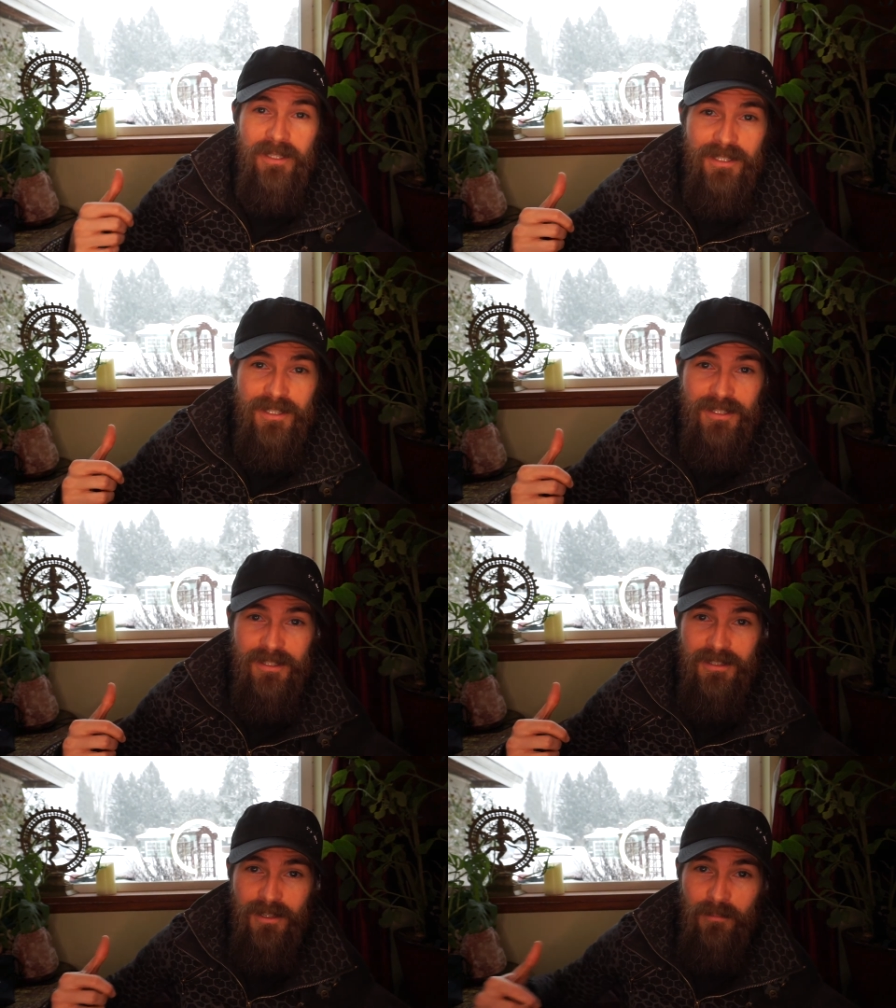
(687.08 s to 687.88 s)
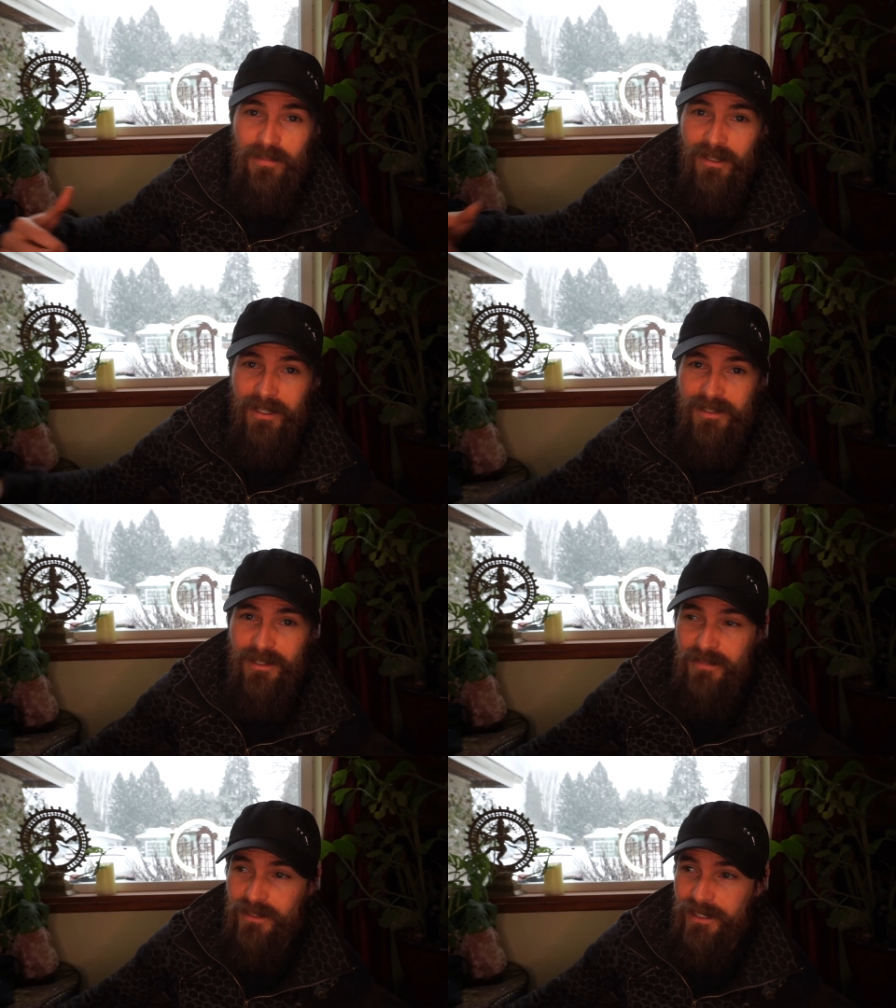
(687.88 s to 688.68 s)
it's dumped like
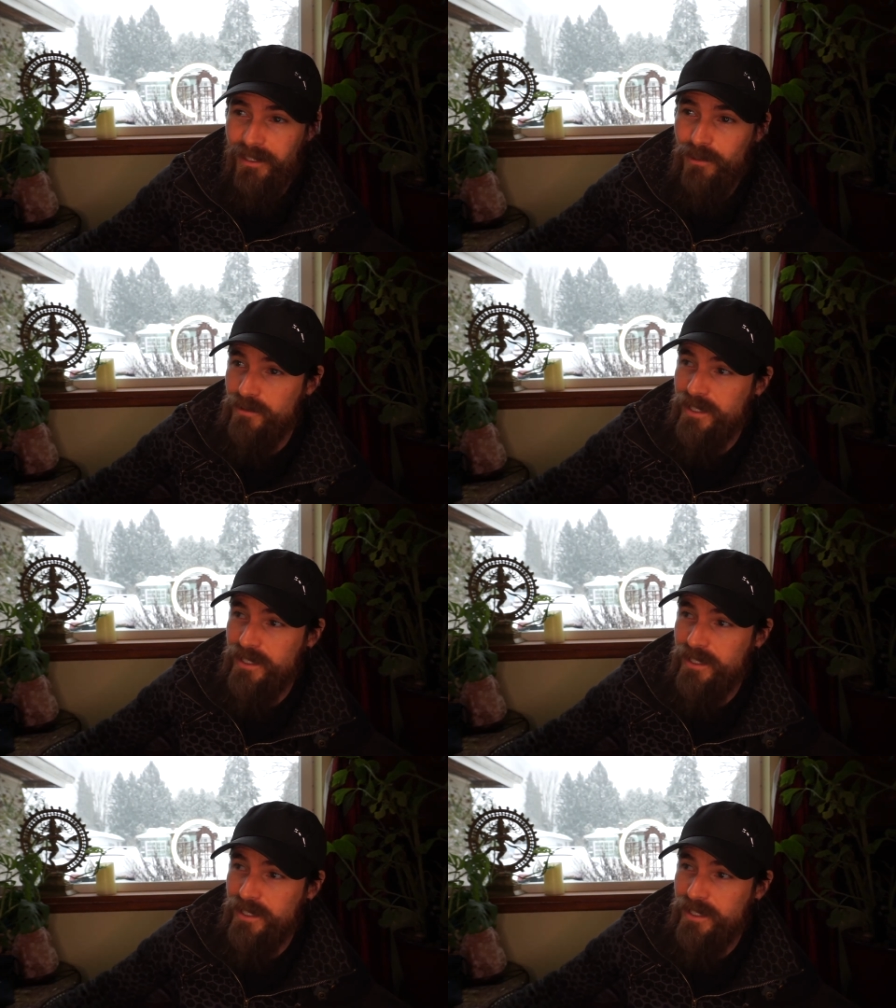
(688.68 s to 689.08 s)
something like close to